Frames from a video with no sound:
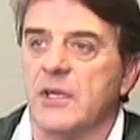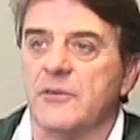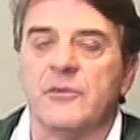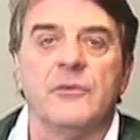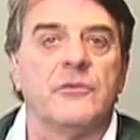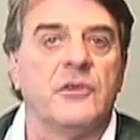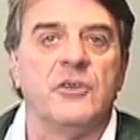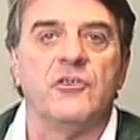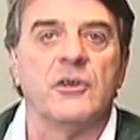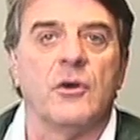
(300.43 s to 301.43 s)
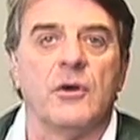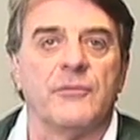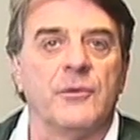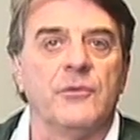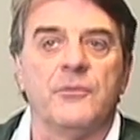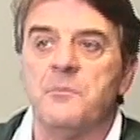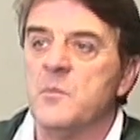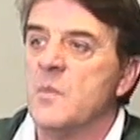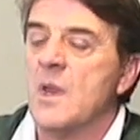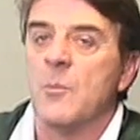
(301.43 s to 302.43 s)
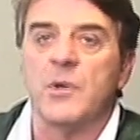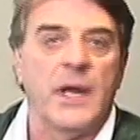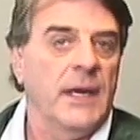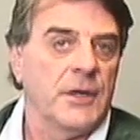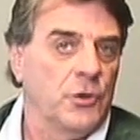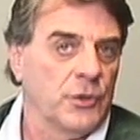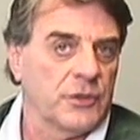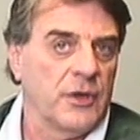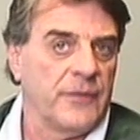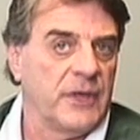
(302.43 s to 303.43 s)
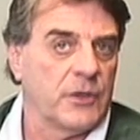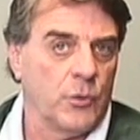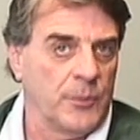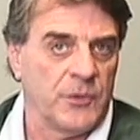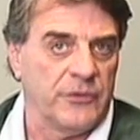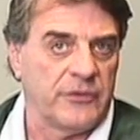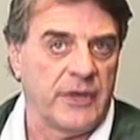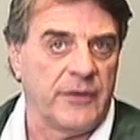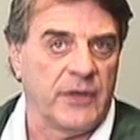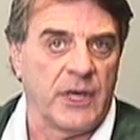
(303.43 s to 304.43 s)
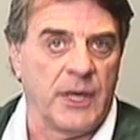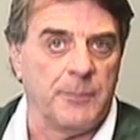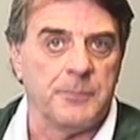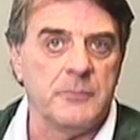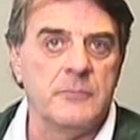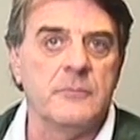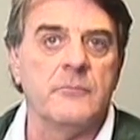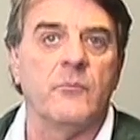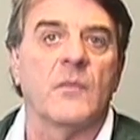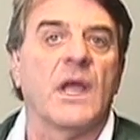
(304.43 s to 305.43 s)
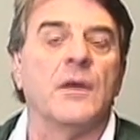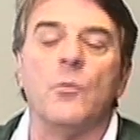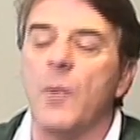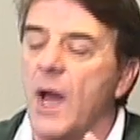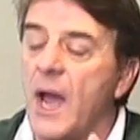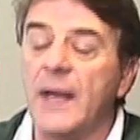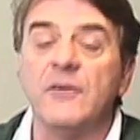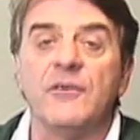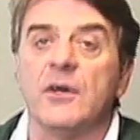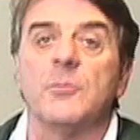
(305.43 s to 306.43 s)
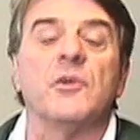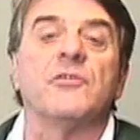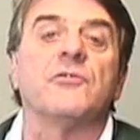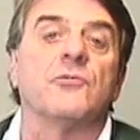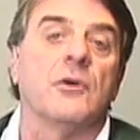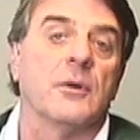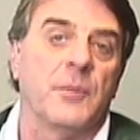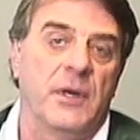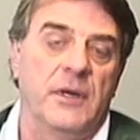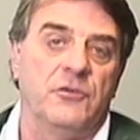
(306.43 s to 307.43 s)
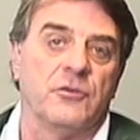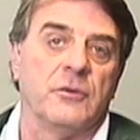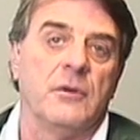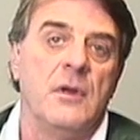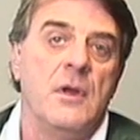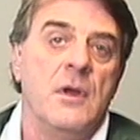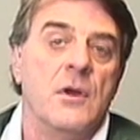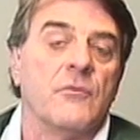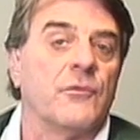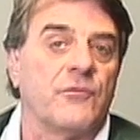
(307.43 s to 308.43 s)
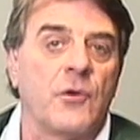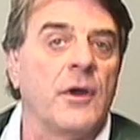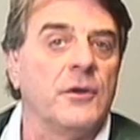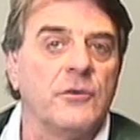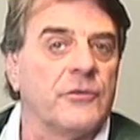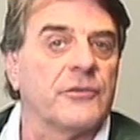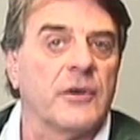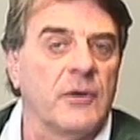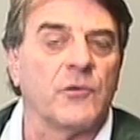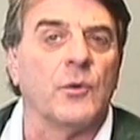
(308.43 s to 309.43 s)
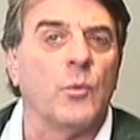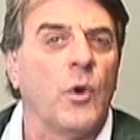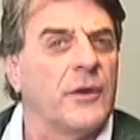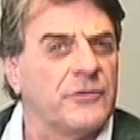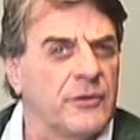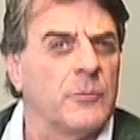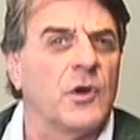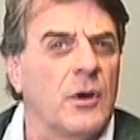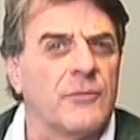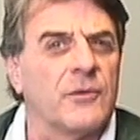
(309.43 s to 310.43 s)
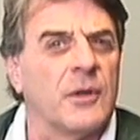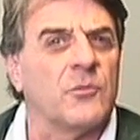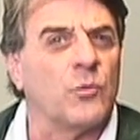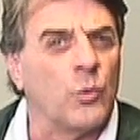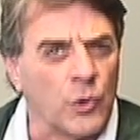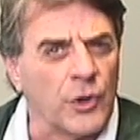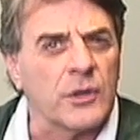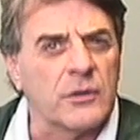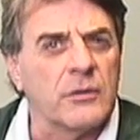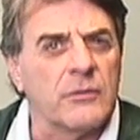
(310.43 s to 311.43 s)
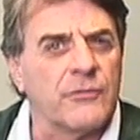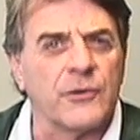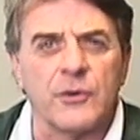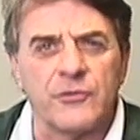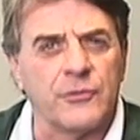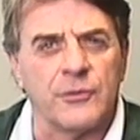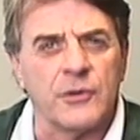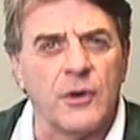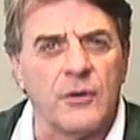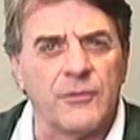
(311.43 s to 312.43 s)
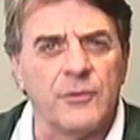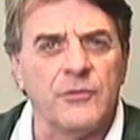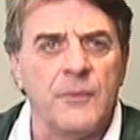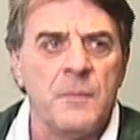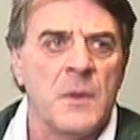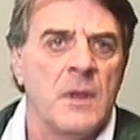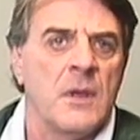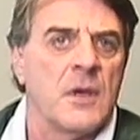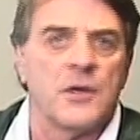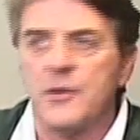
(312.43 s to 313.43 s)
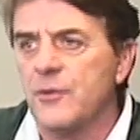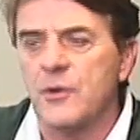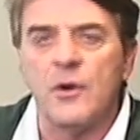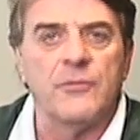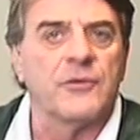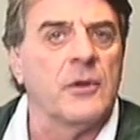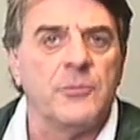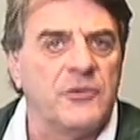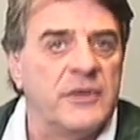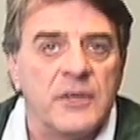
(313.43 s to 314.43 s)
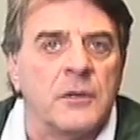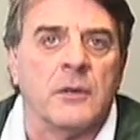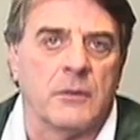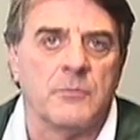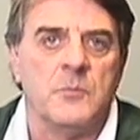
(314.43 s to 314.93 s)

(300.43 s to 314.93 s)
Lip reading: lessons, teaching golfers, but I got hooked on the equipment side of the game. And I developed a strong passion for trying to discover why some golf clubs worked for certain golfers and other golf clubs didn't.